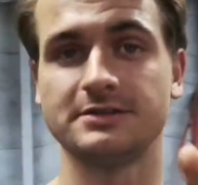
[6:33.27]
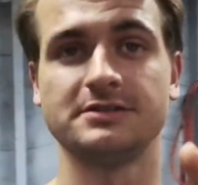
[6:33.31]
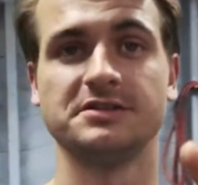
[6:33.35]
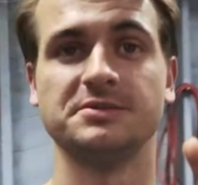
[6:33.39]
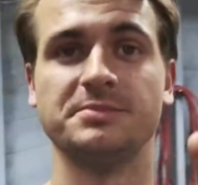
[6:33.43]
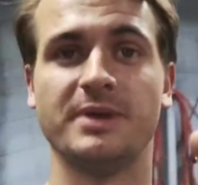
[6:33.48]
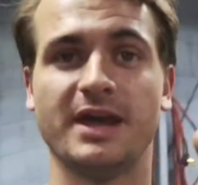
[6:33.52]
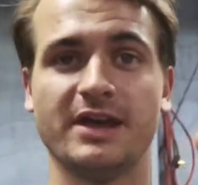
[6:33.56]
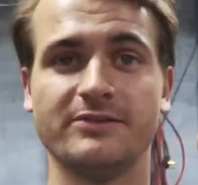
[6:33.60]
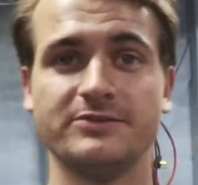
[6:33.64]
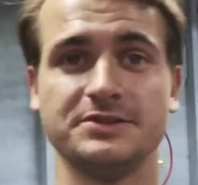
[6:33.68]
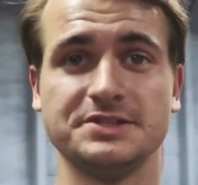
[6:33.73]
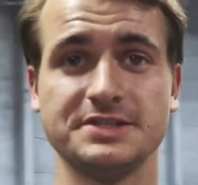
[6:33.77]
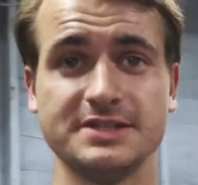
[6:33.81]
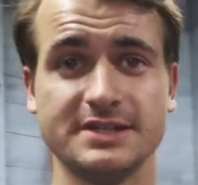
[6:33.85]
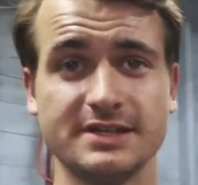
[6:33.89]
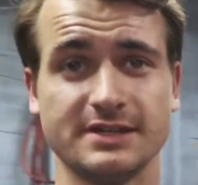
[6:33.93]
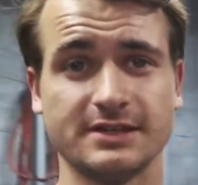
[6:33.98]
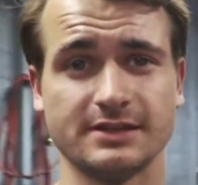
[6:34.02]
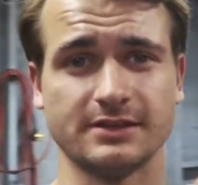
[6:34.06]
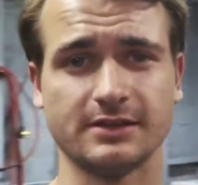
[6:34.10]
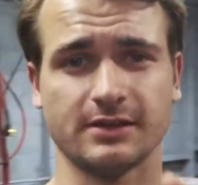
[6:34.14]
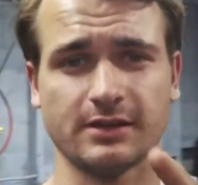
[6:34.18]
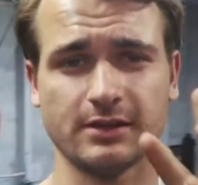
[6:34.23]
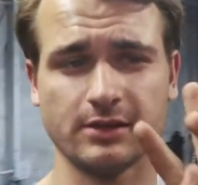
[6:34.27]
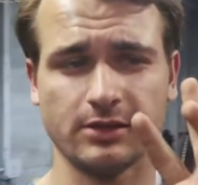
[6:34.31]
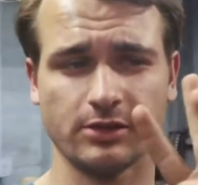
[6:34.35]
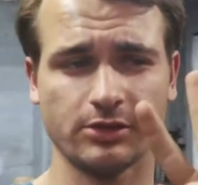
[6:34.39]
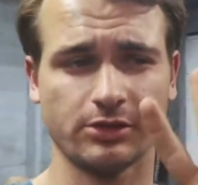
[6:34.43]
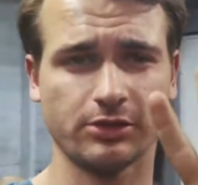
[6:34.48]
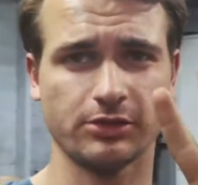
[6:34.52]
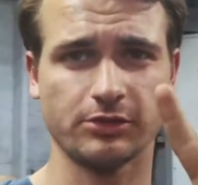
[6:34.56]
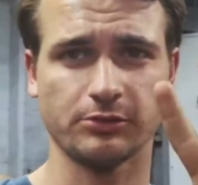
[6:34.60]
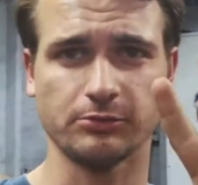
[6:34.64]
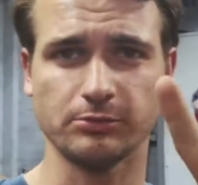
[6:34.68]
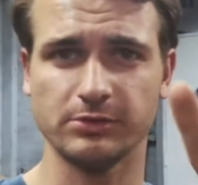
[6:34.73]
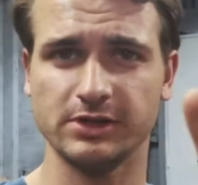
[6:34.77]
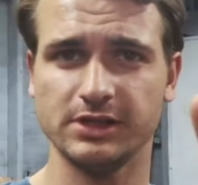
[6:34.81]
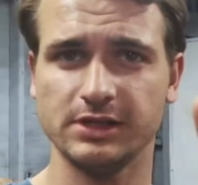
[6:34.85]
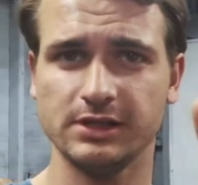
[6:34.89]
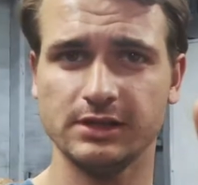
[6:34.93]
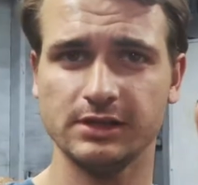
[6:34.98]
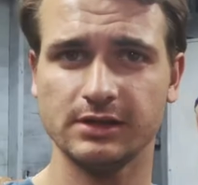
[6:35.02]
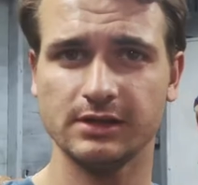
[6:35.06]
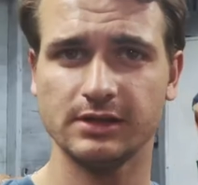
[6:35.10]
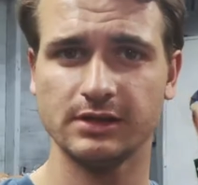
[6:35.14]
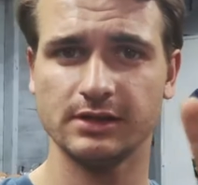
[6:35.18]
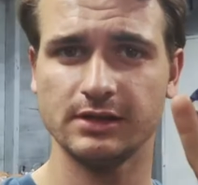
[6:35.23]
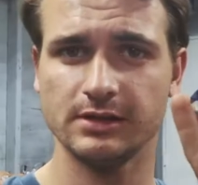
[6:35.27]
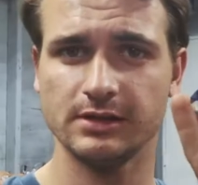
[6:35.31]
ended up having to get 3